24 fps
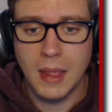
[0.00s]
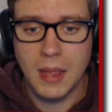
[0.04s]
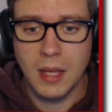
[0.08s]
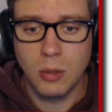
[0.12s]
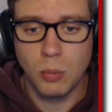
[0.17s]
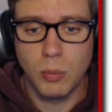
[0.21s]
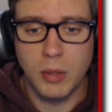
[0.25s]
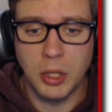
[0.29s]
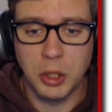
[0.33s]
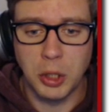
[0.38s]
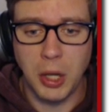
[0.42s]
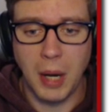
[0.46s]

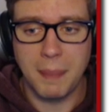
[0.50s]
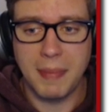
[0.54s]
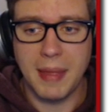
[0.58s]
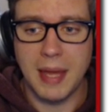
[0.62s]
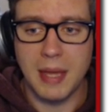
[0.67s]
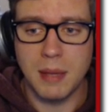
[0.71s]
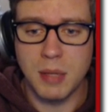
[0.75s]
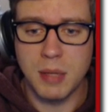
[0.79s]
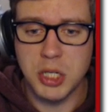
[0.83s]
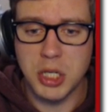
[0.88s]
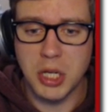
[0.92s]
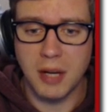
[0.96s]
We can drop that
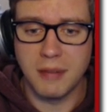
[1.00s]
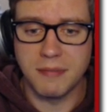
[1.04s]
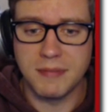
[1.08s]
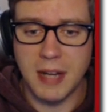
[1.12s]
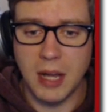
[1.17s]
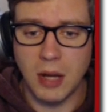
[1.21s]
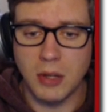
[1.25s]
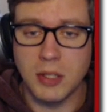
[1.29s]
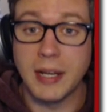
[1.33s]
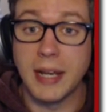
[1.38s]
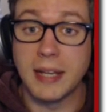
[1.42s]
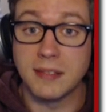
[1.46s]
image off now.
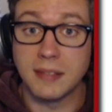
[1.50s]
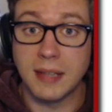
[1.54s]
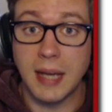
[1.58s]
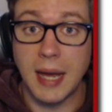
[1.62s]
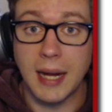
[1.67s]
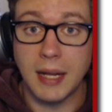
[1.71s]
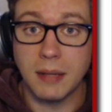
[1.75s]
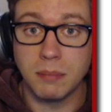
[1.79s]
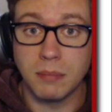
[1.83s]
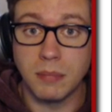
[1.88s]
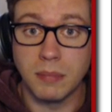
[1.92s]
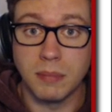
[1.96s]
You guys got
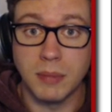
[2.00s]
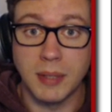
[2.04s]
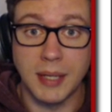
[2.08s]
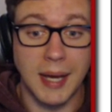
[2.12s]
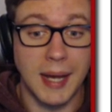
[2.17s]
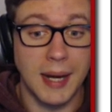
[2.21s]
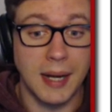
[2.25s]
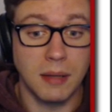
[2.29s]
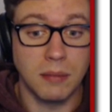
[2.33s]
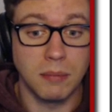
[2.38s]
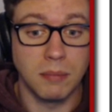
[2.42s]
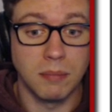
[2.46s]
it? You got
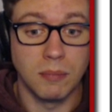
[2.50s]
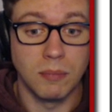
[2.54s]
it?